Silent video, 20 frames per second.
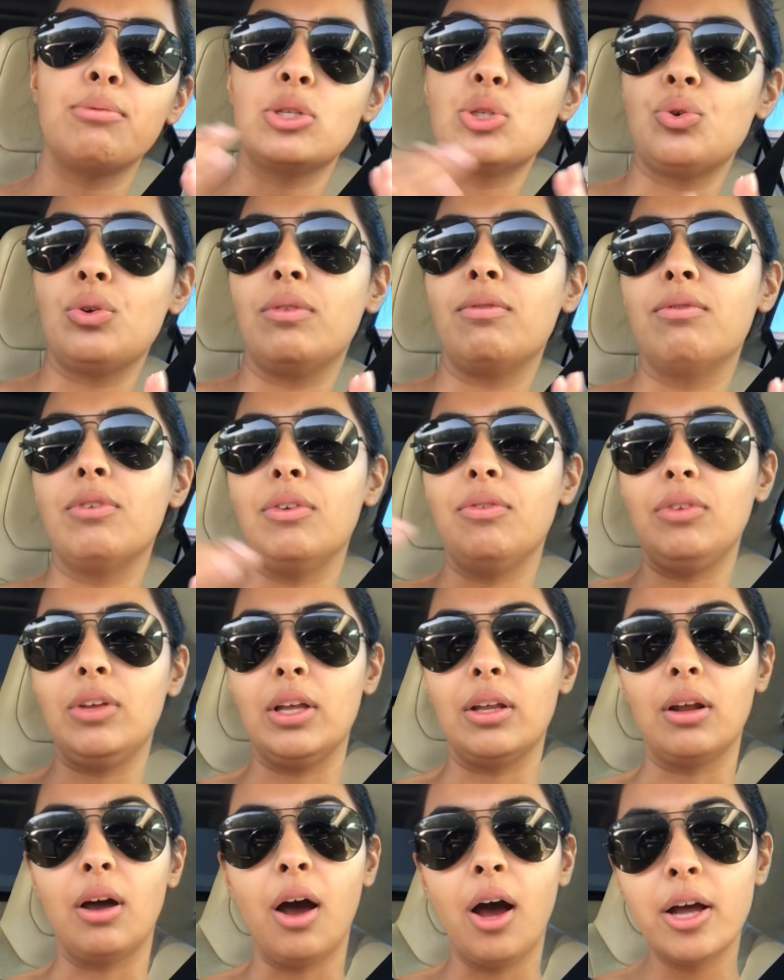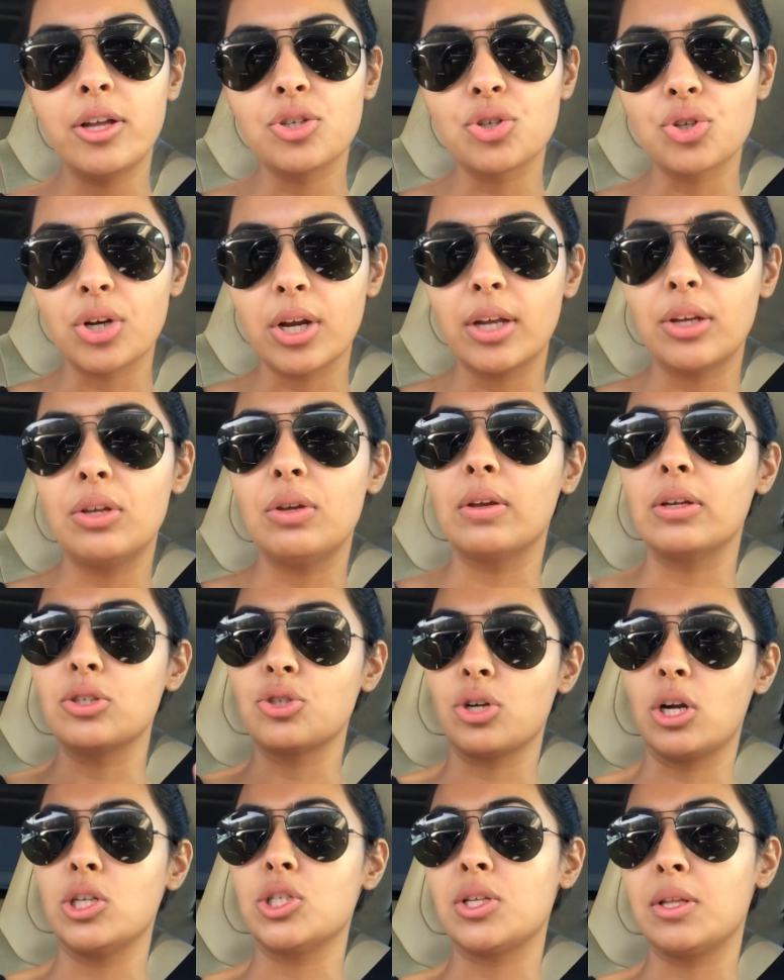between 50 and 100, you can
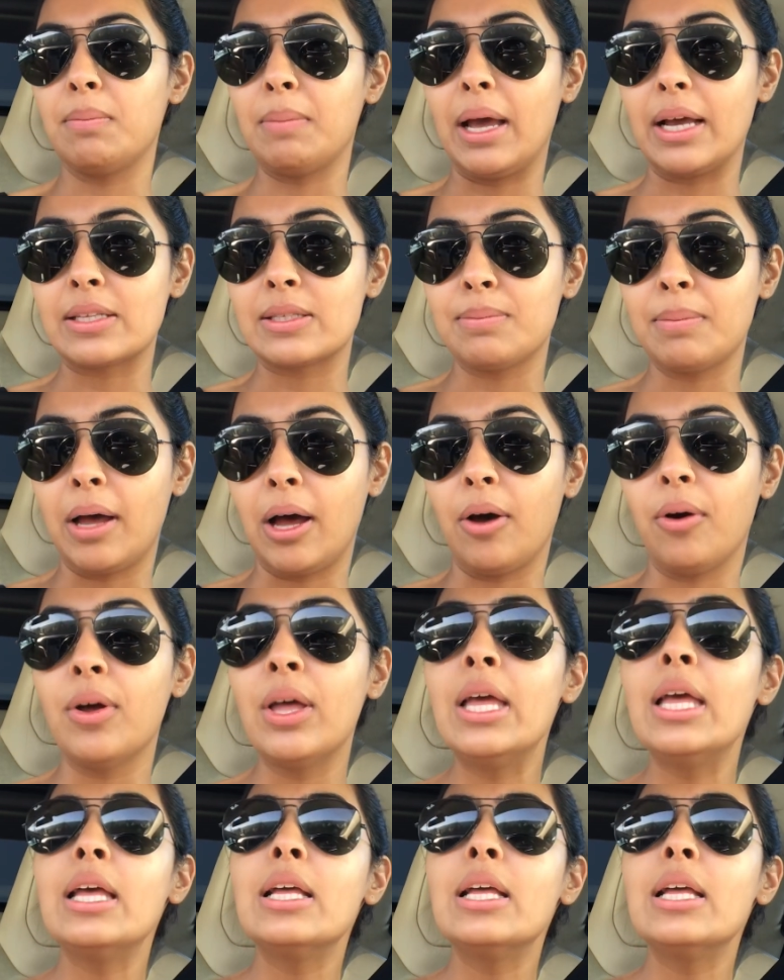charge them X amount,